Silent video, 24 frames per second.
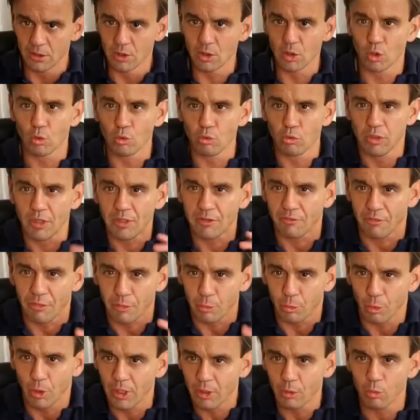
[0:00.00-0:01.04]
You know, live
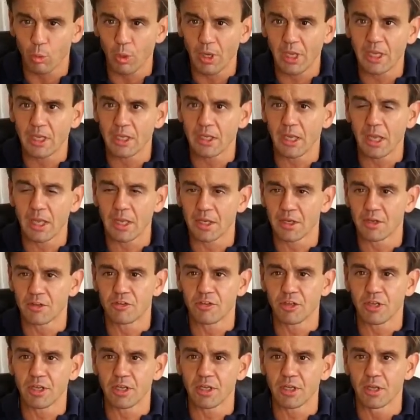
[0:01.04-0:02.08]
the right way,
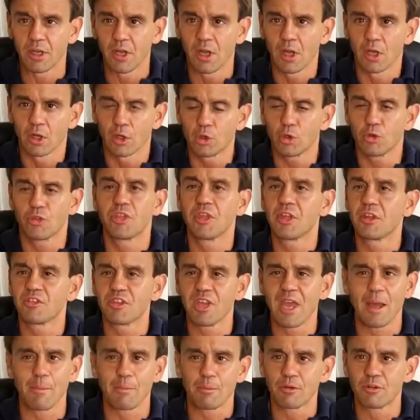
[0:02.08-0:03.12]
and uh, good things
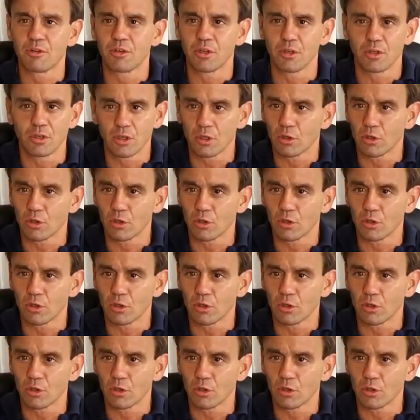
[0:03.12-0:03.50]
happen to you.